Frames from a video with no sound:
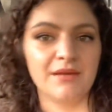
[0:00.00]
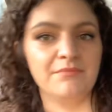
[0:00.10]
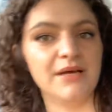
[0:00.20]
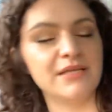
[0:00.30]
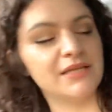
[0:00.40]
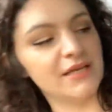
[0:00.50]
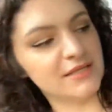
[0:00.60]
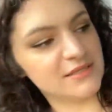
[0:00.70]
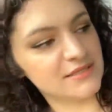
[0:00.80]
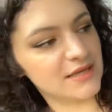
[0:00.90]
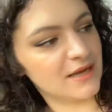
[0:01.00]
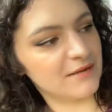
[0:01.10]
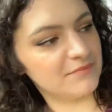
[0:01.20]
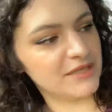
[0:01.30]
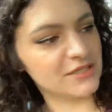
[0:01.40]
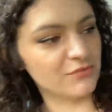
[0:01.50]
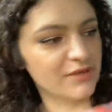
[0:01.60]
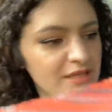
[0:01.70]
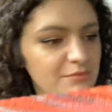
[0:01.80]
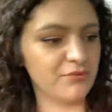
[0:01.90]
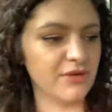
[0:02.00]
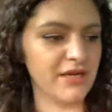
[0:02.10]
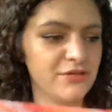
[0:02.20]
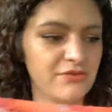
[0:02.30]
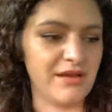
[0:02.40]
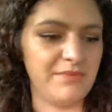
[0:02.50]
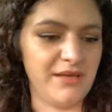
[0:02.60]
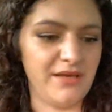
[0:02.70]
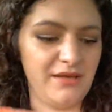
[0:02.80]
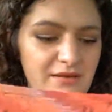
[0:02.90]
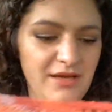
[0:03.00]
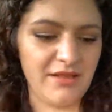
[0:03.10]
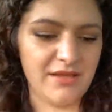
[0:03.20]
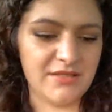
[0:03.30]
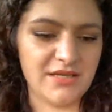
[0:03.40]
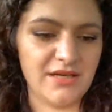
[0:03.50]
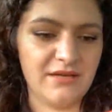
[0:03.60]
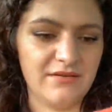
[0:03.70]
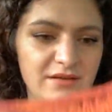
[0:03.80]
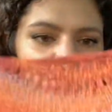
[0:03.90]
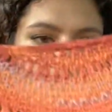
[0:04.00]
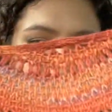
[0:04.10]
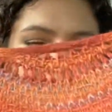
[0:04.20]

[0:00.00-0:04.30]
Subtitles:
But it's a really pretty drapey, I think it's a pie